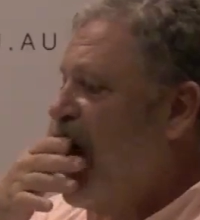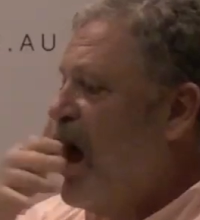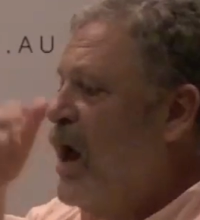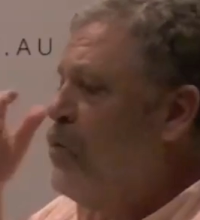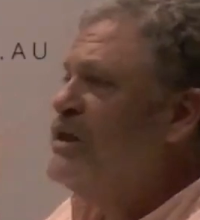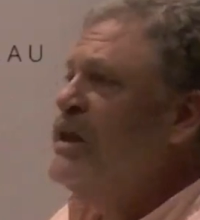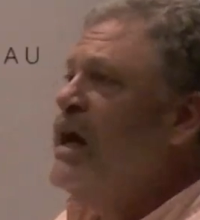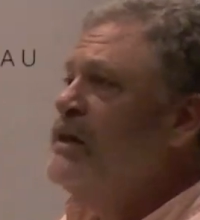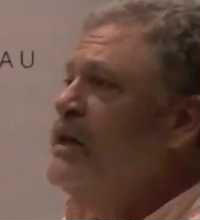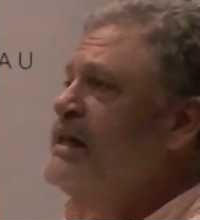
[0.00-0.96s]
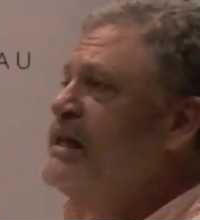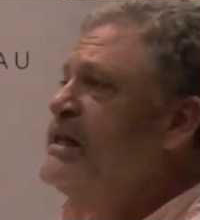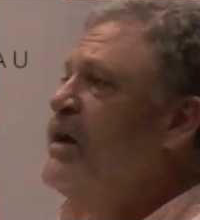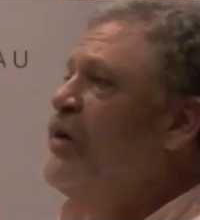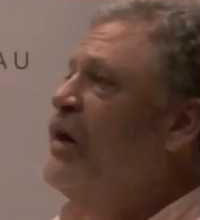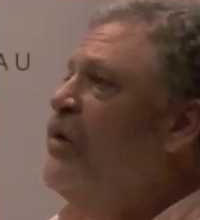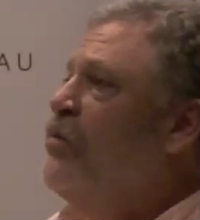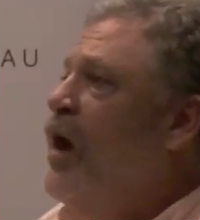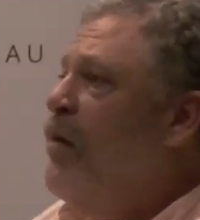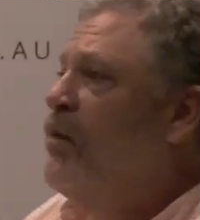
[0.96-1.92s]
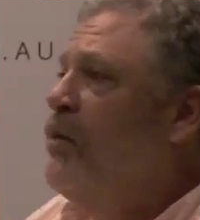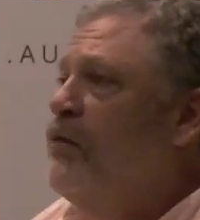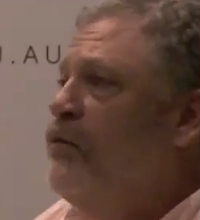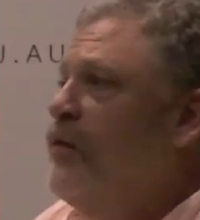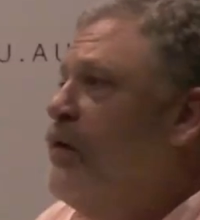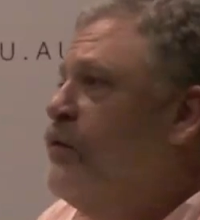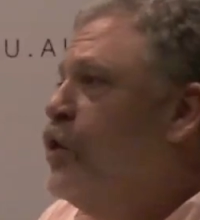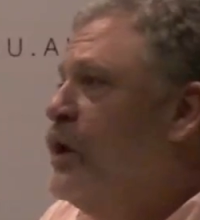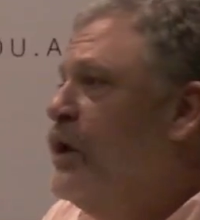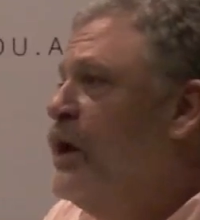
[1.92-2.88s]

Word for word: it was not necessarily the problem of, of good and